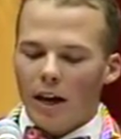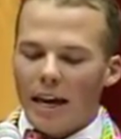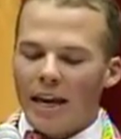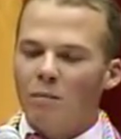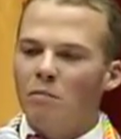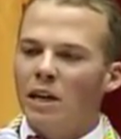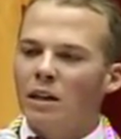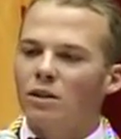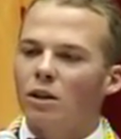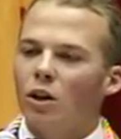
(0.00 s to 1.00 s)
It
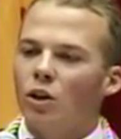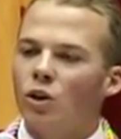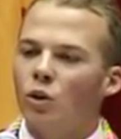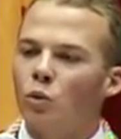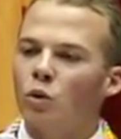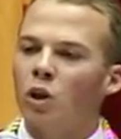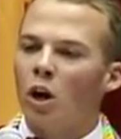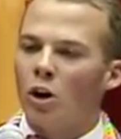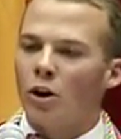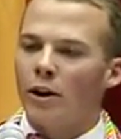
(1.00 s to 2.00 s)
means you
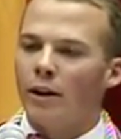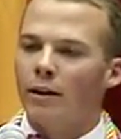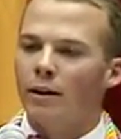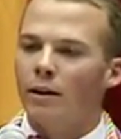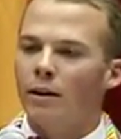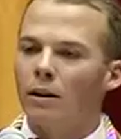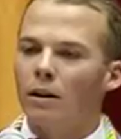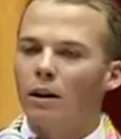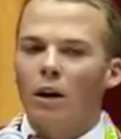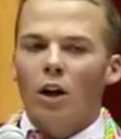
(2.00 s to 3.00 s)
learned.
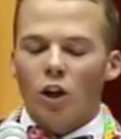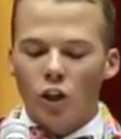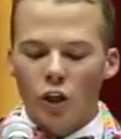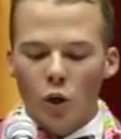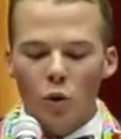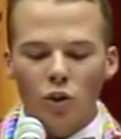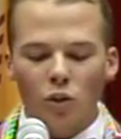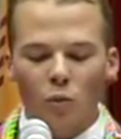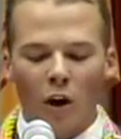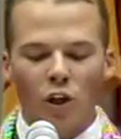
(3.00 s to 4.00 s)
Use
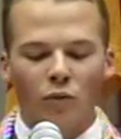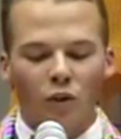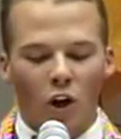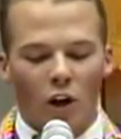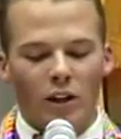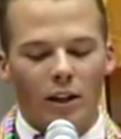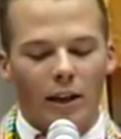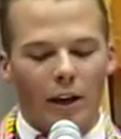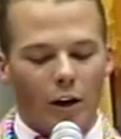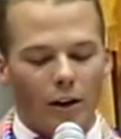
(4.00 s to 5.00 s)
what you've learned
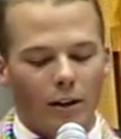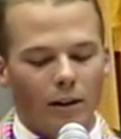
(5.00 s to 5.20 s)
here